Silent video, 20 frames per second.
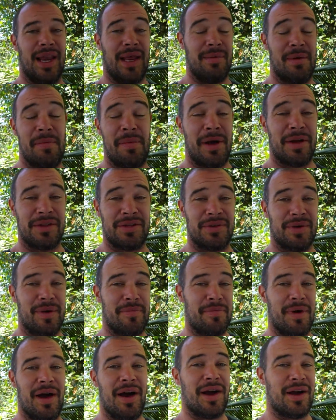I'm about to
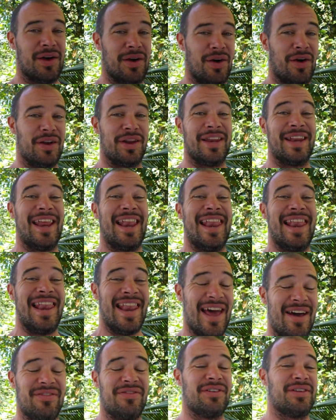embark on an
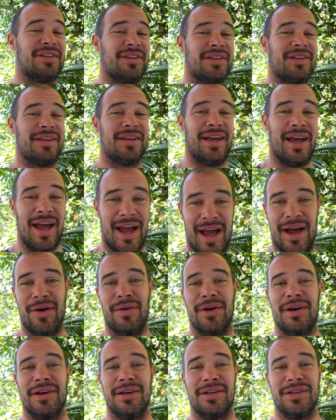
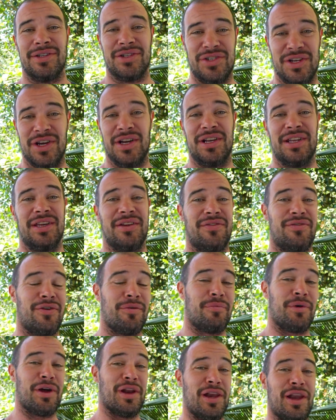11-hour journey
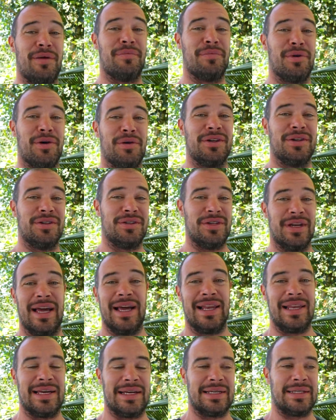from Colombo to
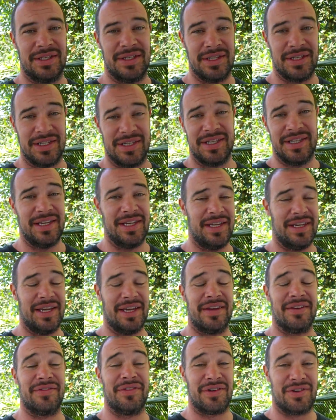Ella to see
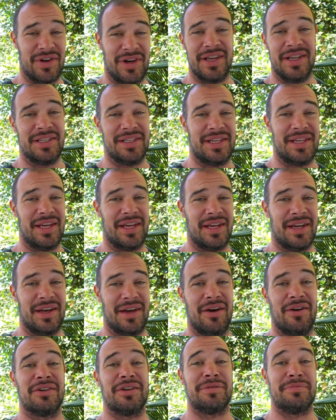if the trains
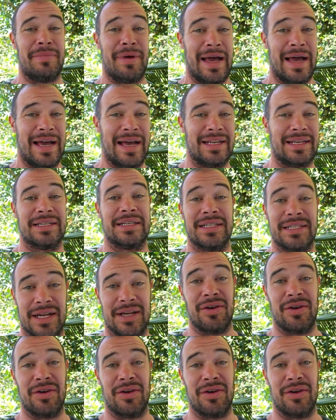here are as bad as I